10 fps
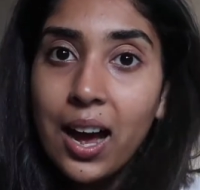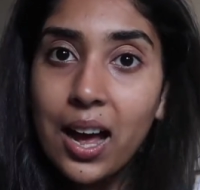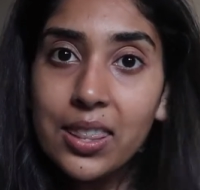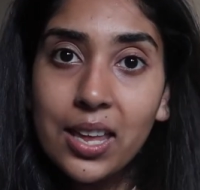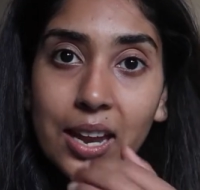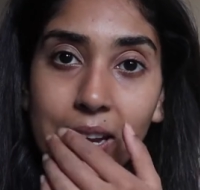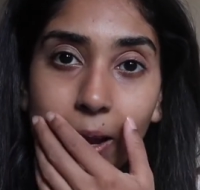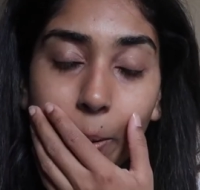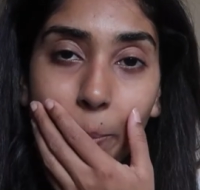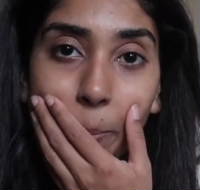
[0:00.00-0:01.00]
And
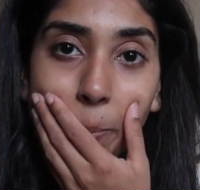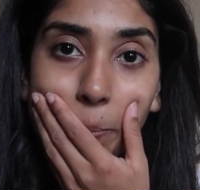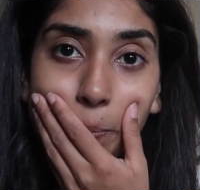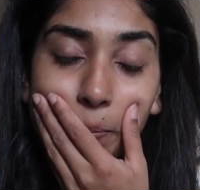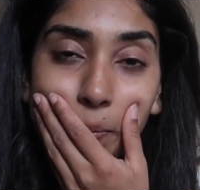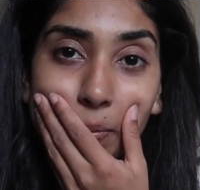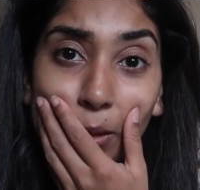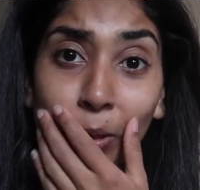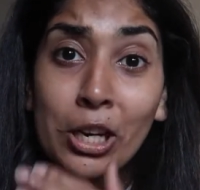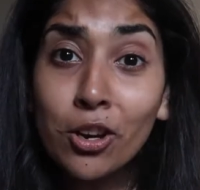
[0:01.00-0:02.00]
then
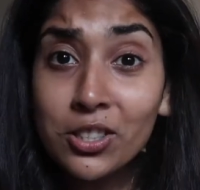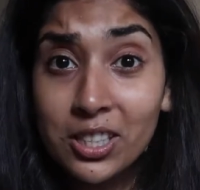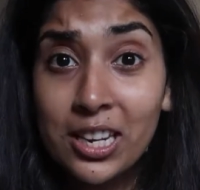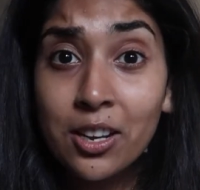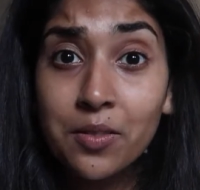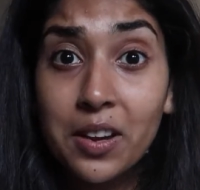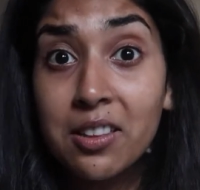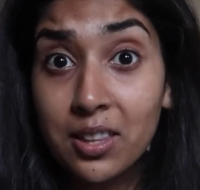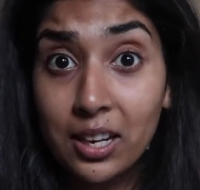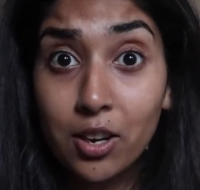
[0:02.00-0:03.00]
we got to the end of
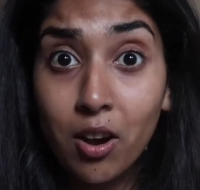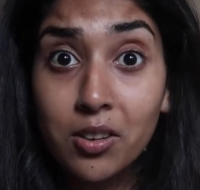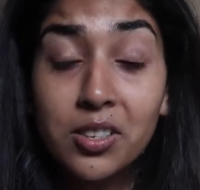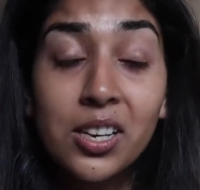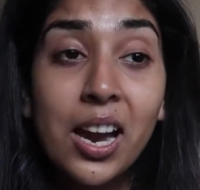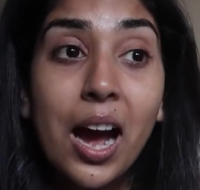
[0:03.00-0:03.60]
it, thank God.